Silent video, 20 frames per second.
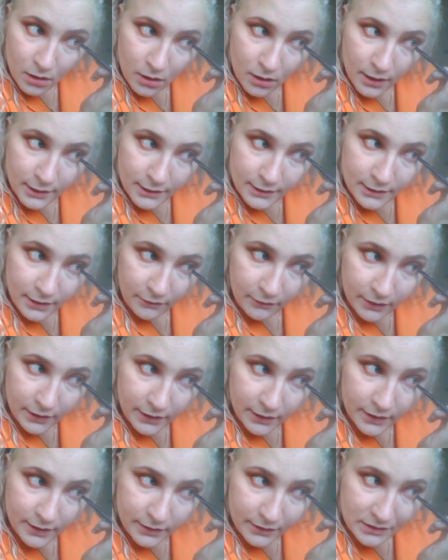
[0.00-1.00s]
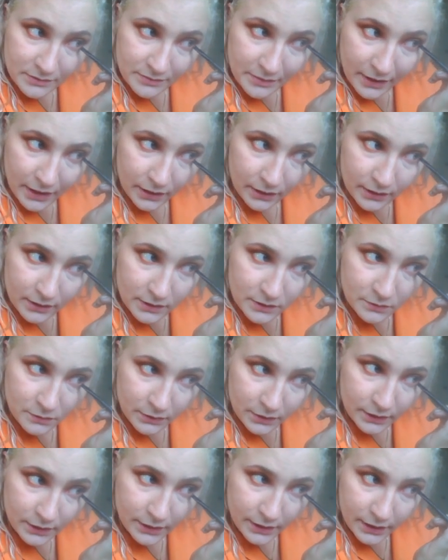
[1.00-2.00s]
I definitely think this palette is
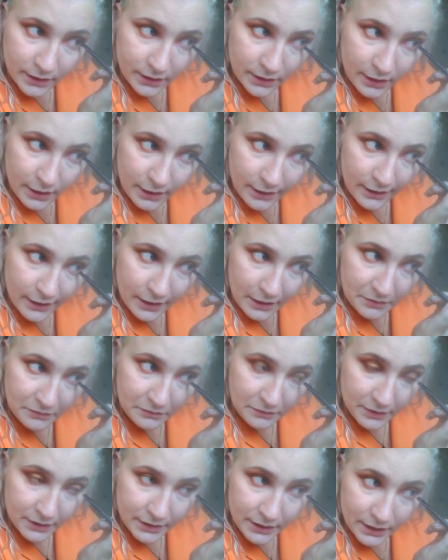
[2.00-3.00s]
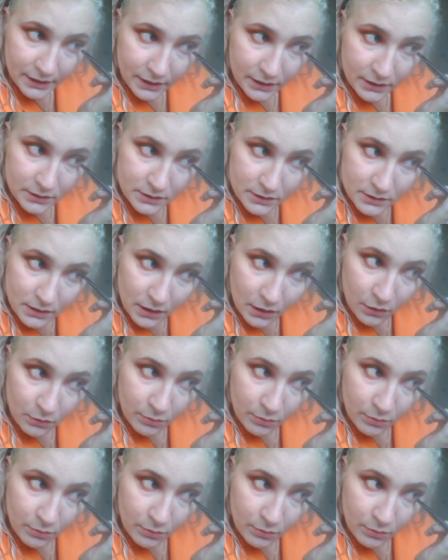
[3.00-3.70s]
worth it. Everything is so